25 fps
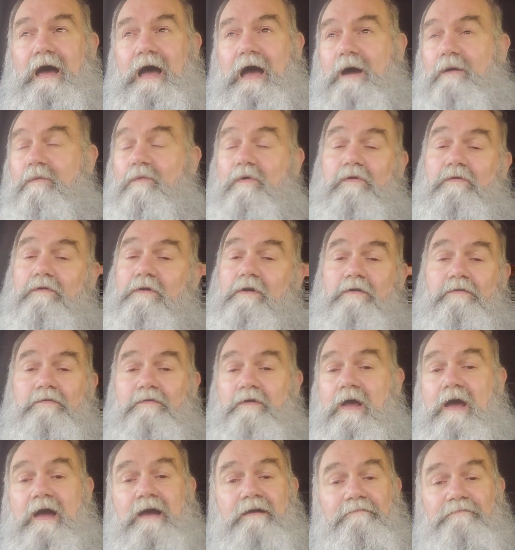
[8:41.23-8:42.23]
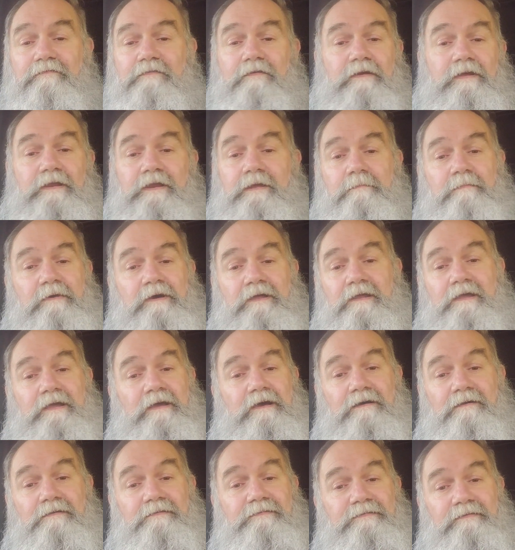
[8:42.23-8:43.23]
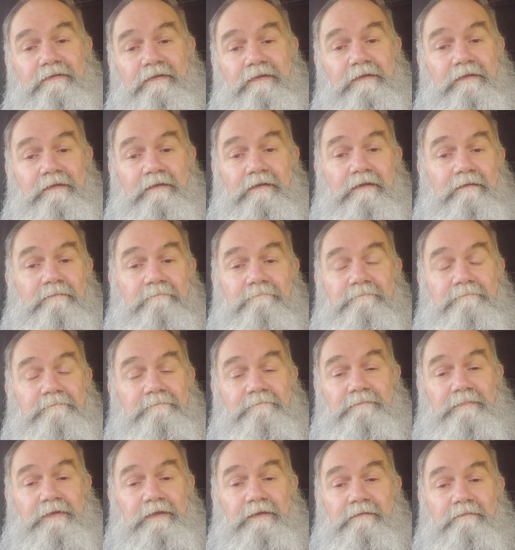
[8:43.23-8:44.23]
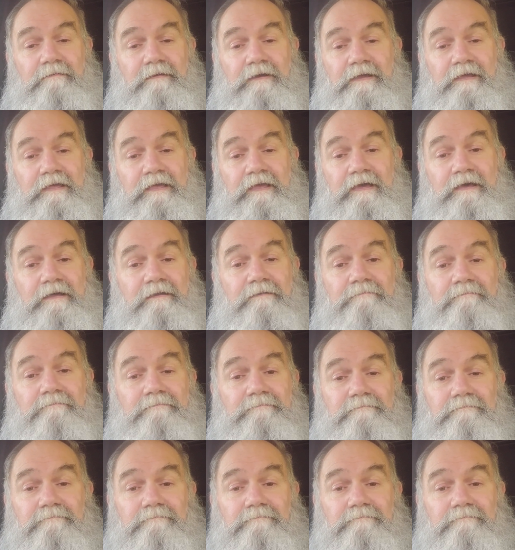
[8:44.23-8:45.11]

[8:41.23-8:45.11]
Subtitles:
I won't go drive for anybody else again.